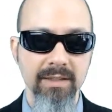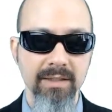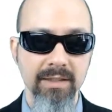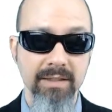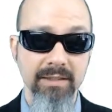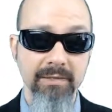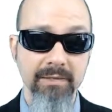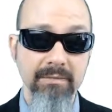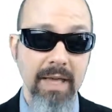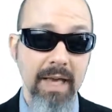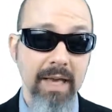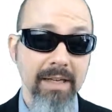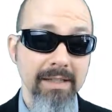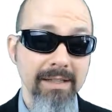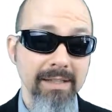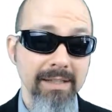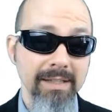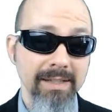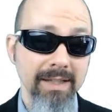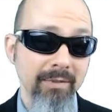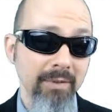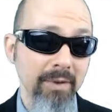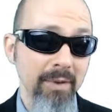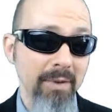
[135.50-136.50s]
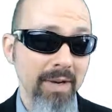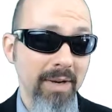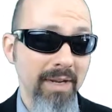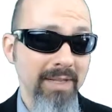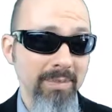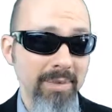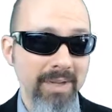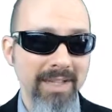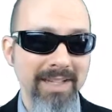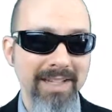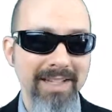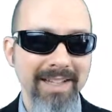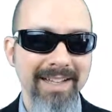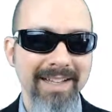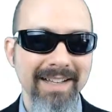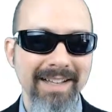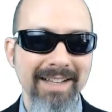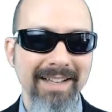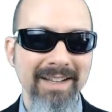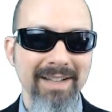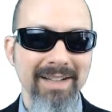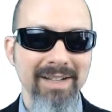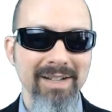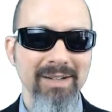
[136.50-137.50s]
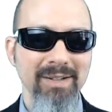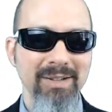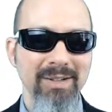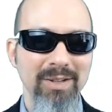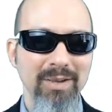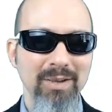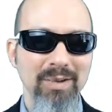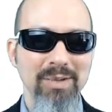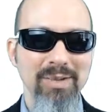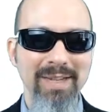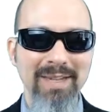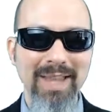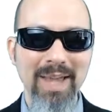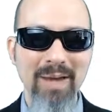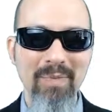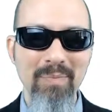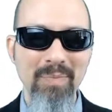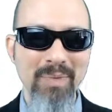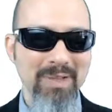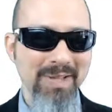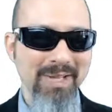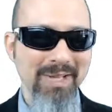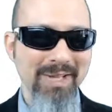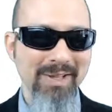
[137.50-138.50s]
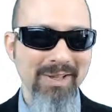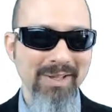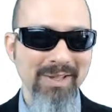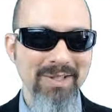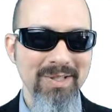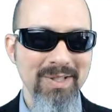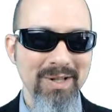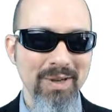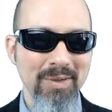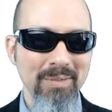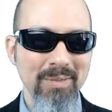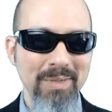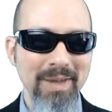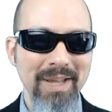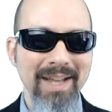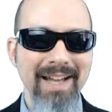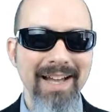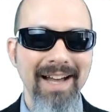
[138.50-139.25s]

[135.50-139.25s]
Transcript: guess, if we want to be using that particular term.